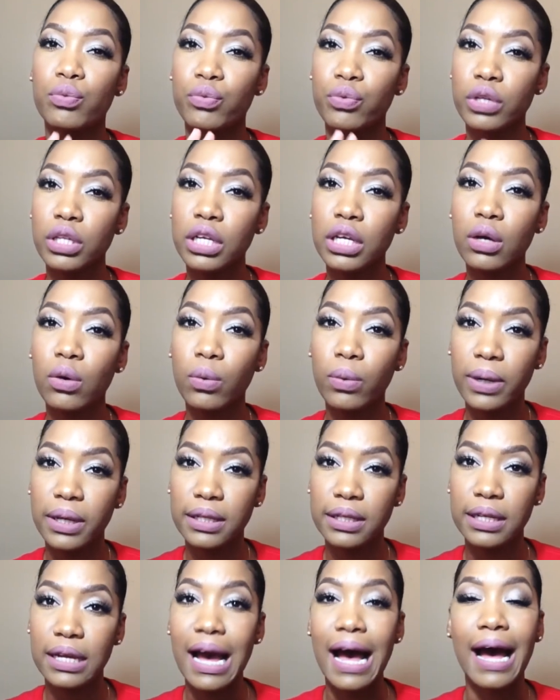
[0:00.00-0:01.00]
really
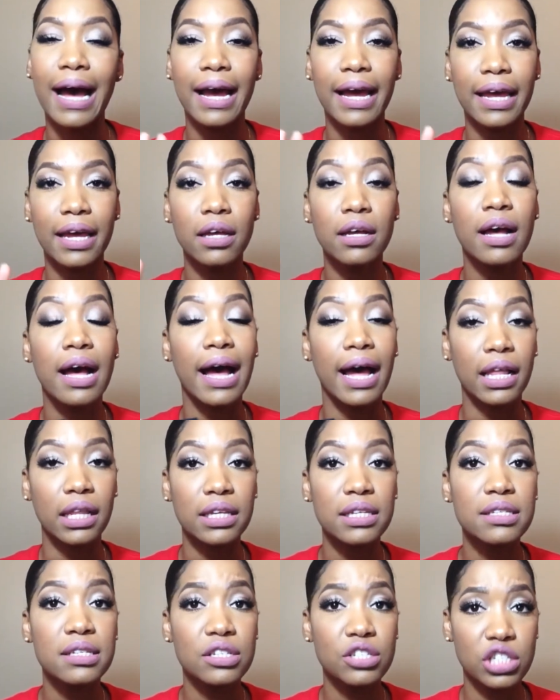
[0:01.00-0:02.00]
oily, I
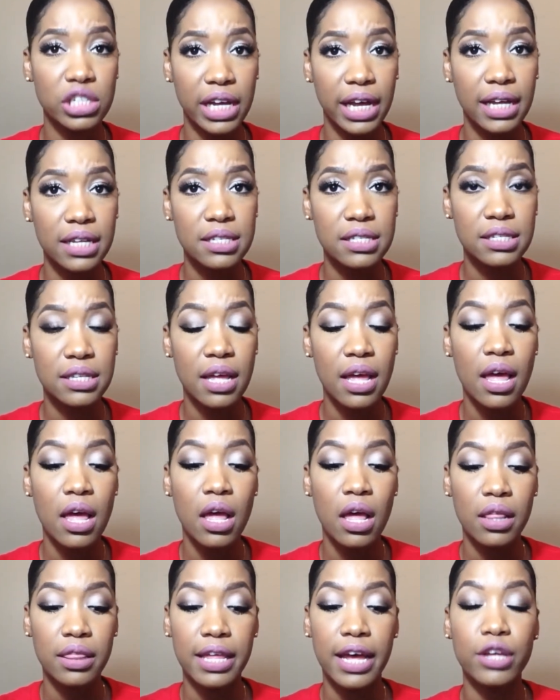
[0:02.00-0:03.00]
highly suggest
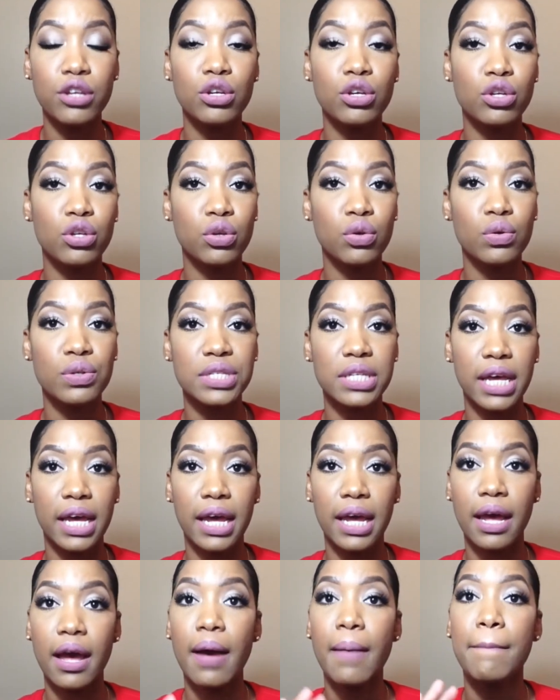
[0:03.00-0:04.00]
that you use
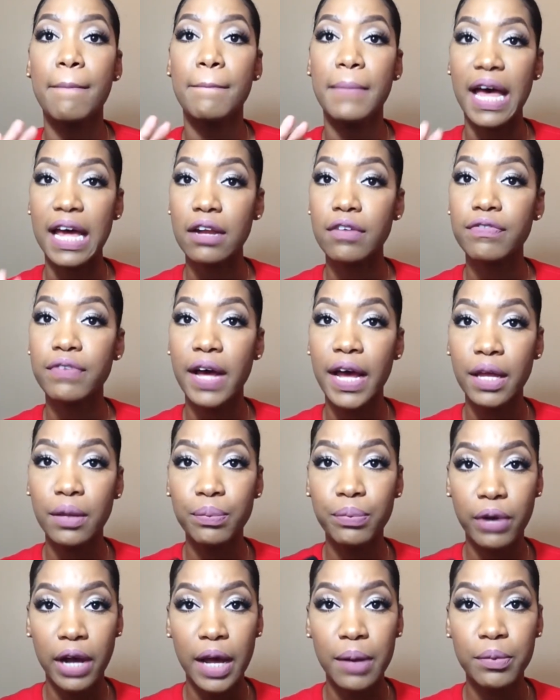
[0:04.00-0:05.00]
a
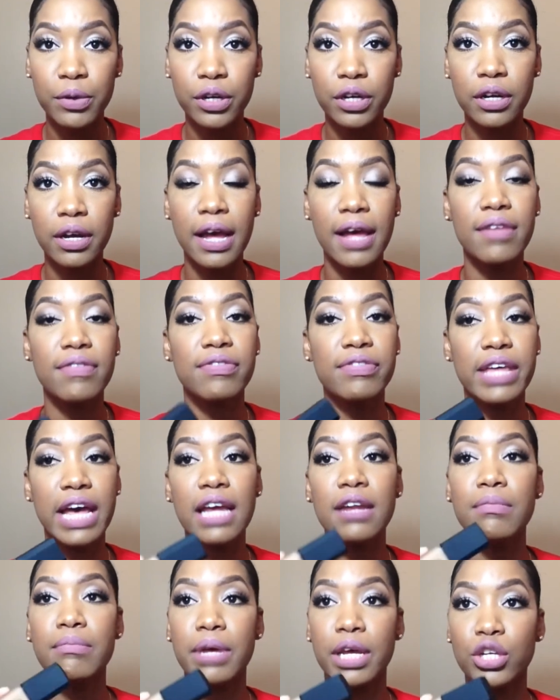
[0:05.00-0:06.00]
mattifying primer and
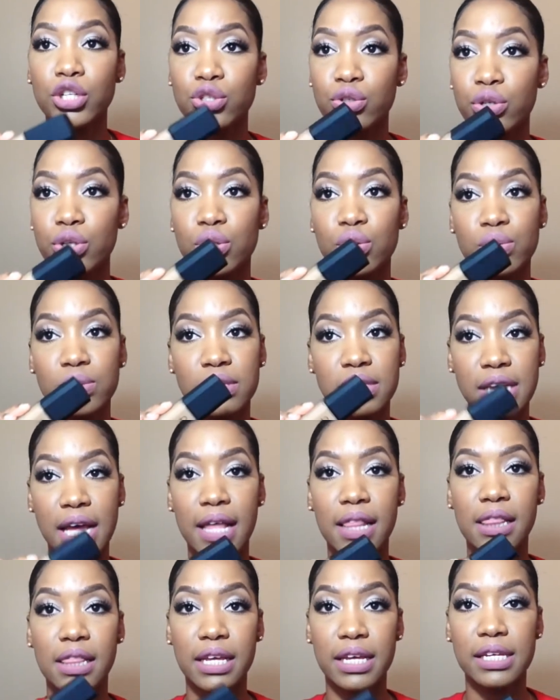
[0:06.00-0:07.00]
then make sure you
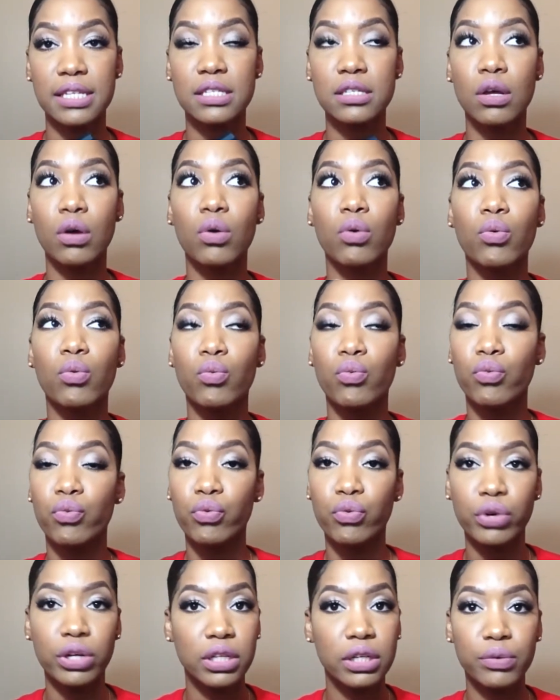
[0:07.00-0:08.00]
set this
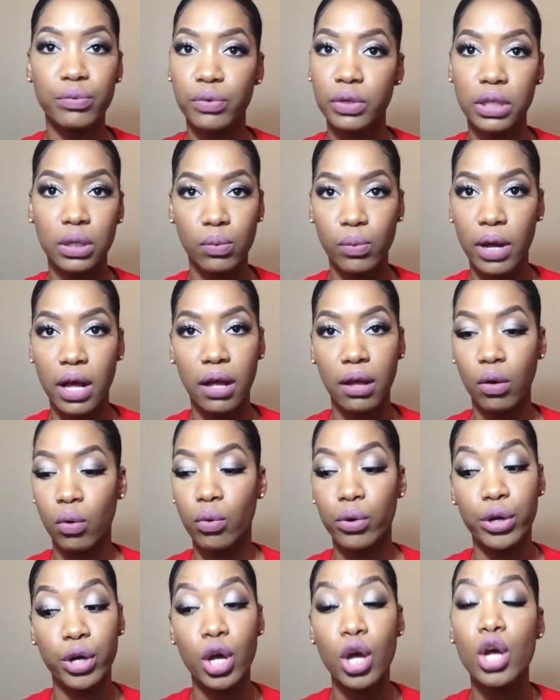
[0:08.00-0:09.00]
really, really well,
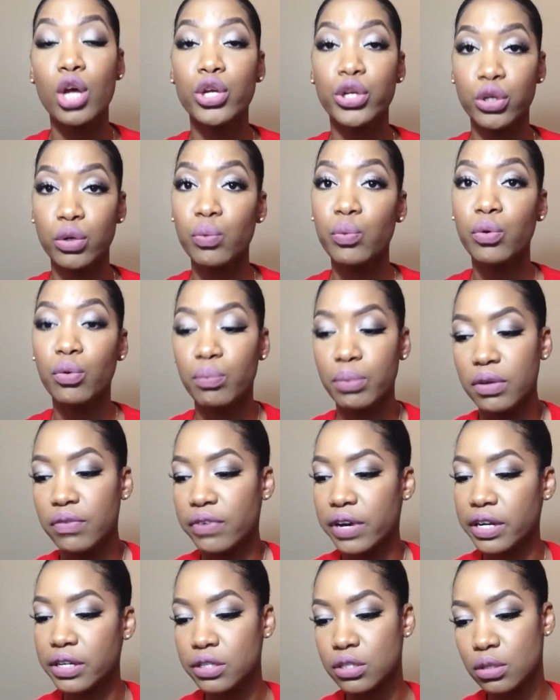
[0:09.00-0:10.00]
or you will be
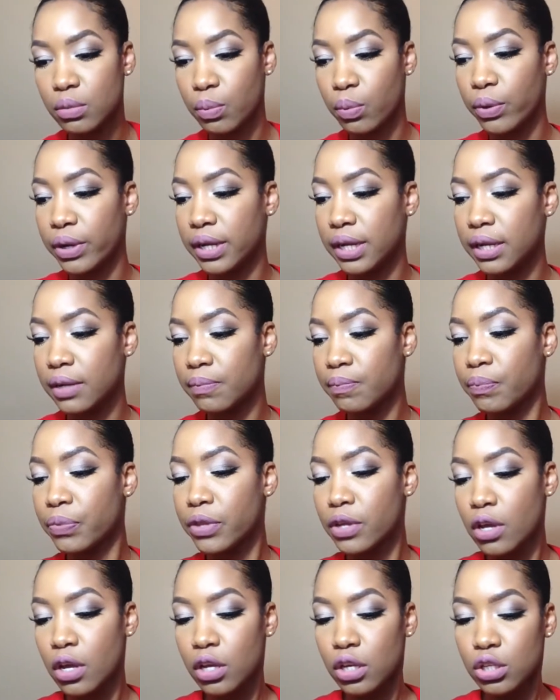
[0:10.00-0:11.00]
very disappointed.
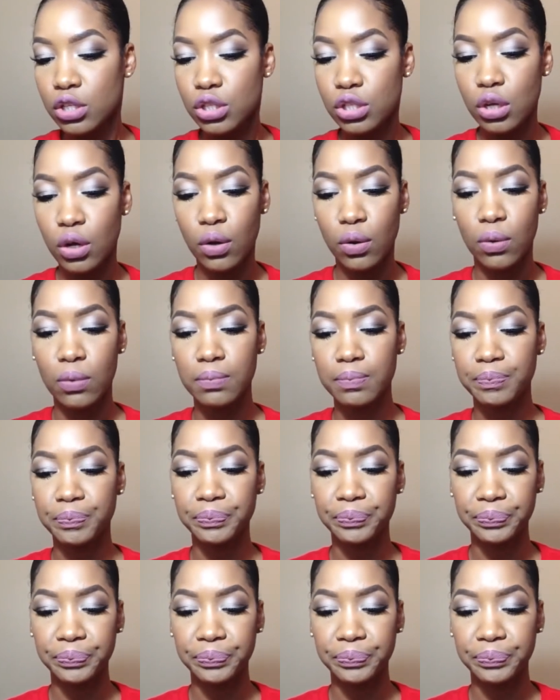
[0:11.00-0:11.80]
So